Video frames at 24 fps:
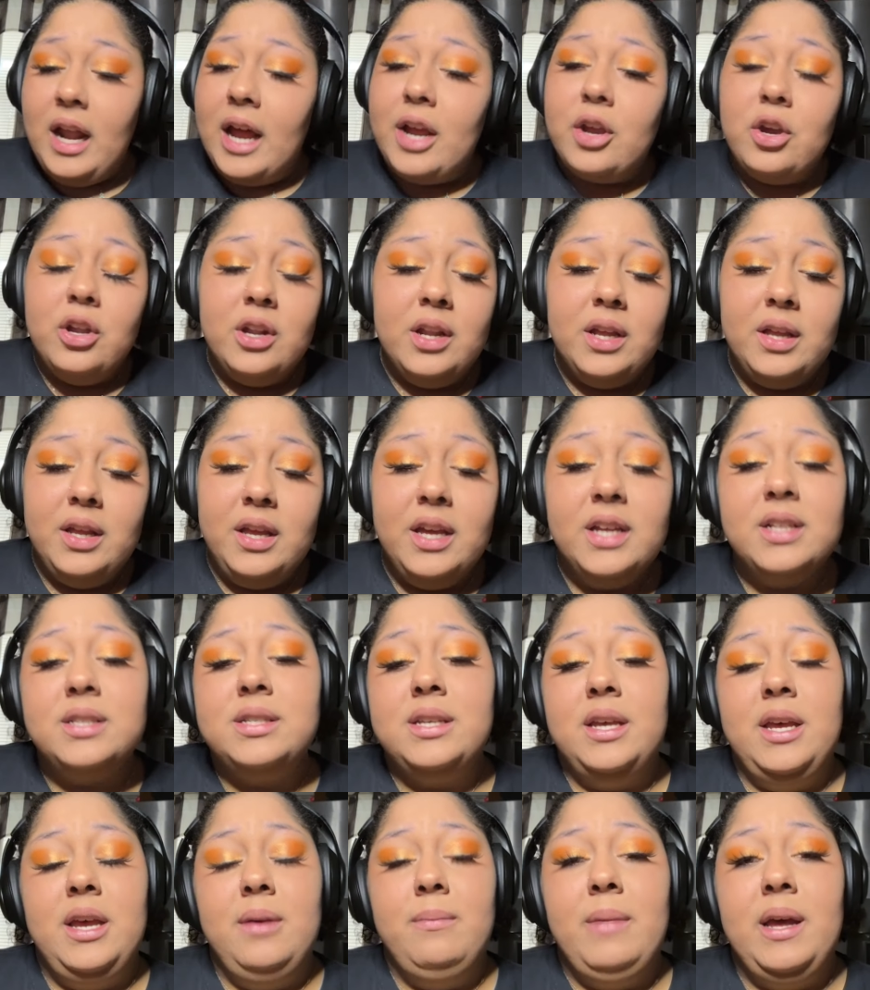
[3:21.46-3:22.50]
And I couldn't
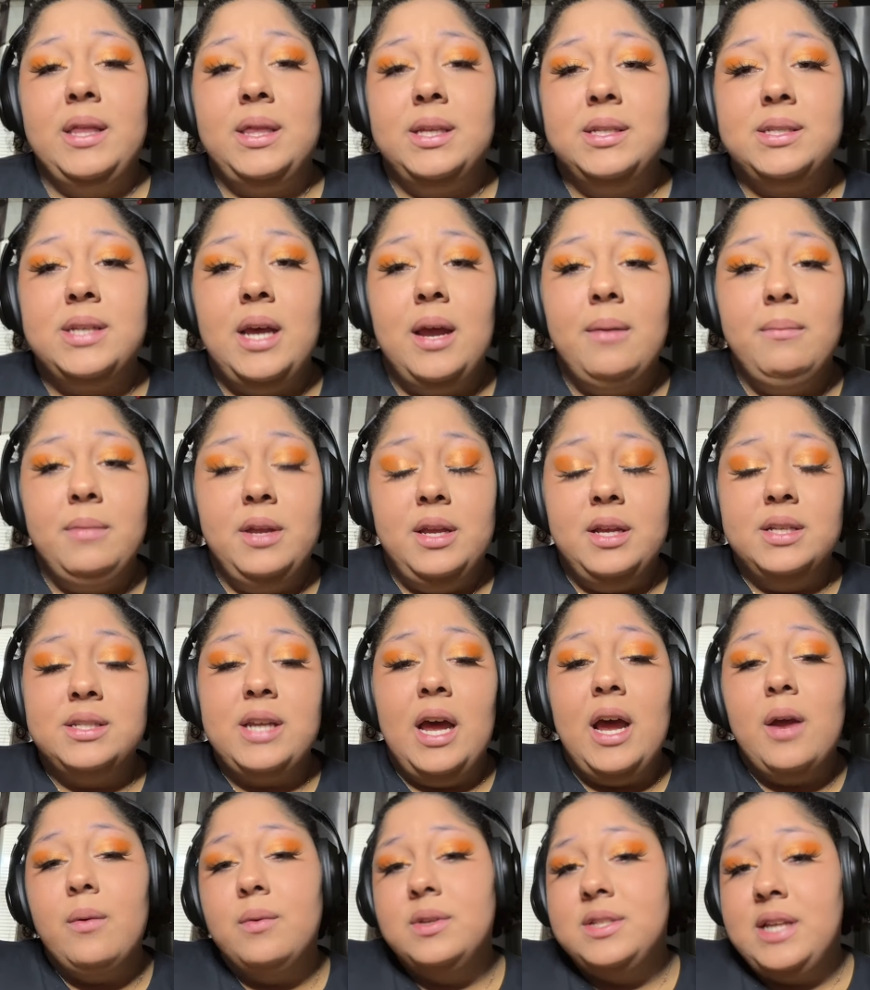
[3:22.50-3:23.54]
get to him at the time
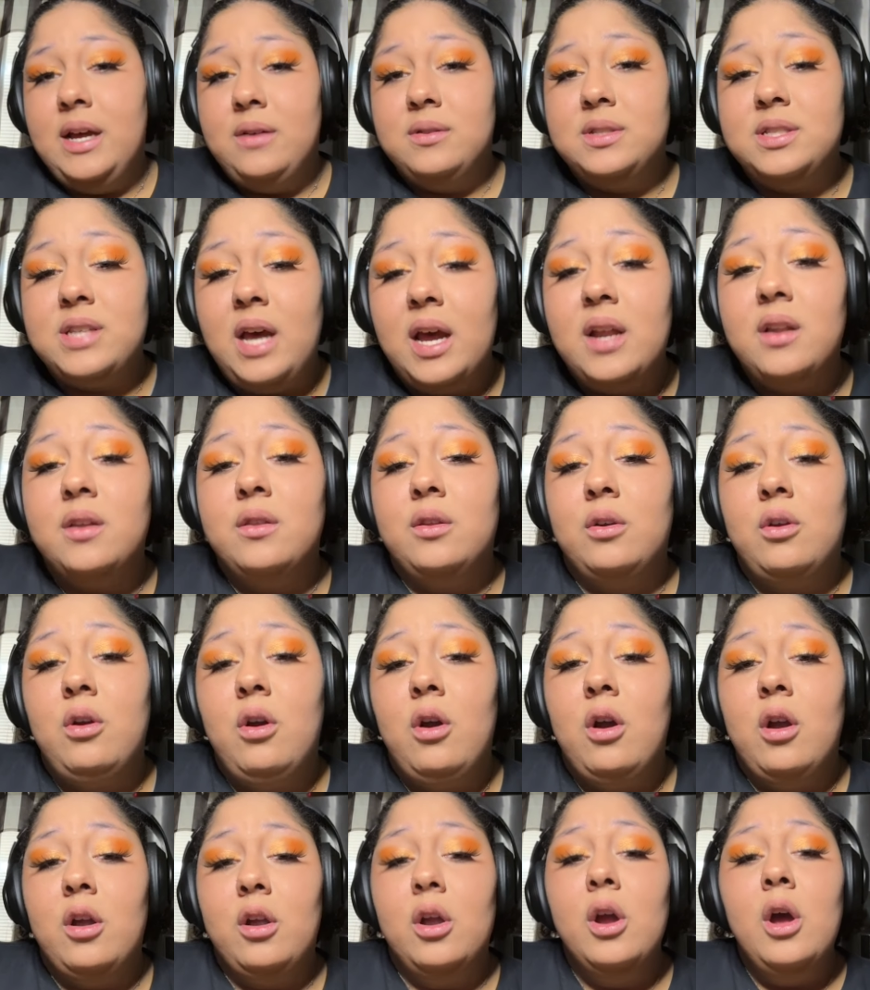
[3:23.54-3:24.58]
because I was outside of the
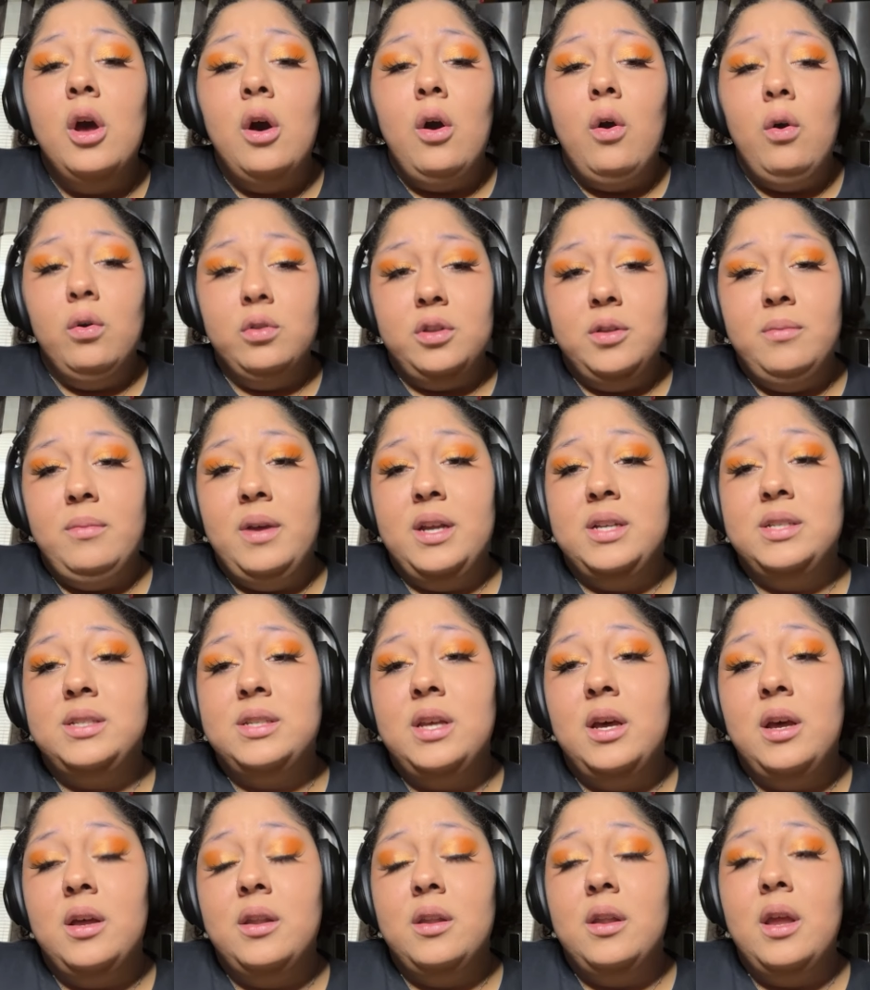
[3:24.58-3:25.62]
car holding my
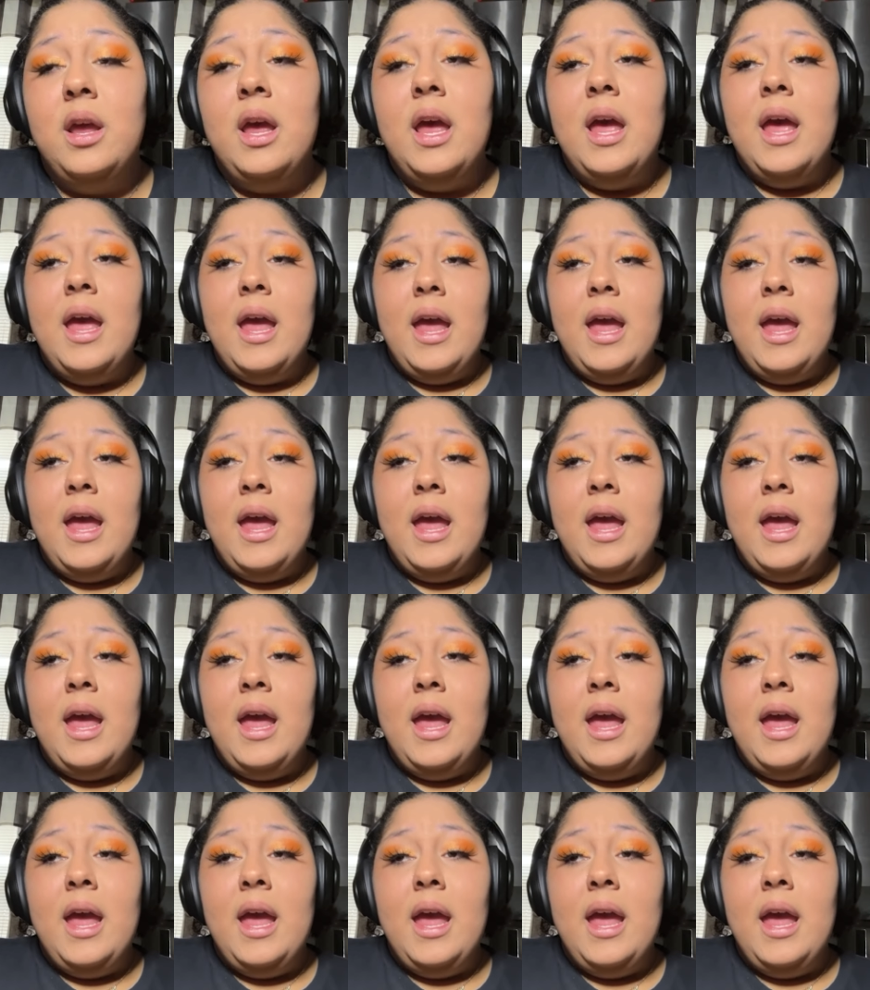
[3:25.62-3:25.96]
son.